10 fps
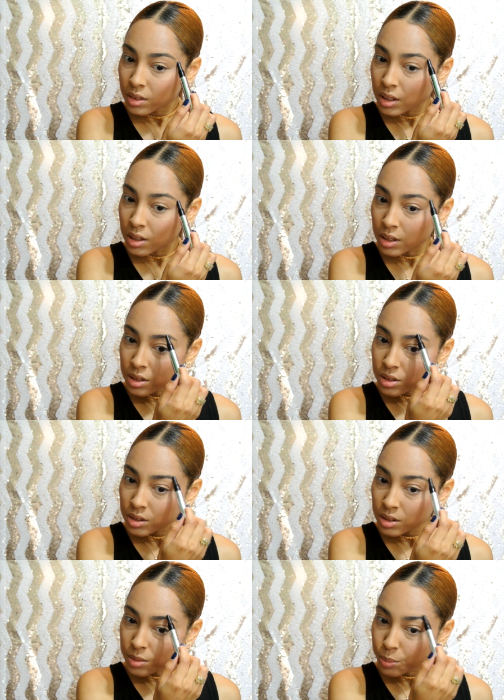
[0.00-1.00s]
And this
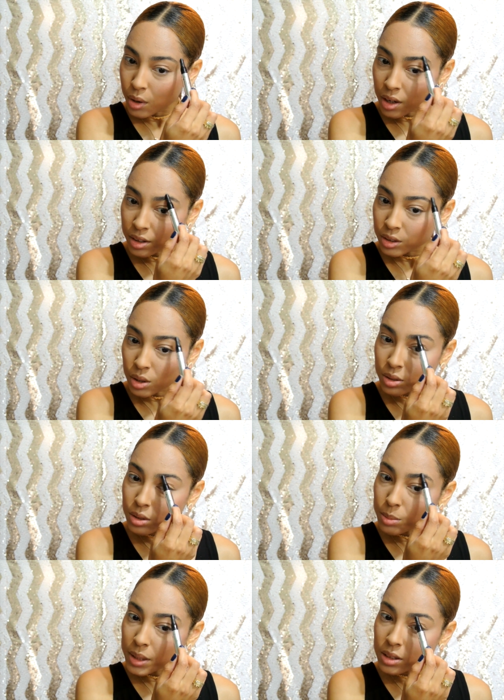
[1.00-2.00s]
product also
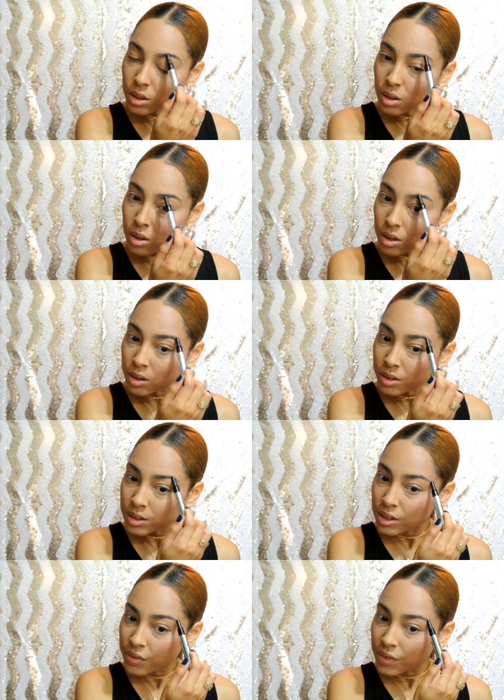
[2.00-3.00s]
makes all the
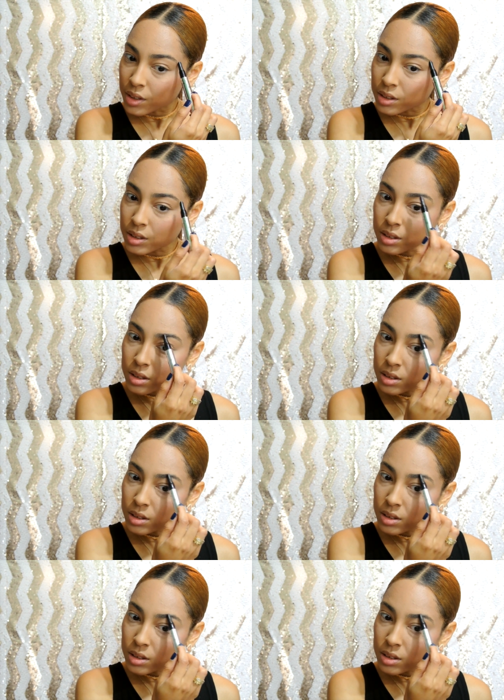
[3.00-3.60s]
difference,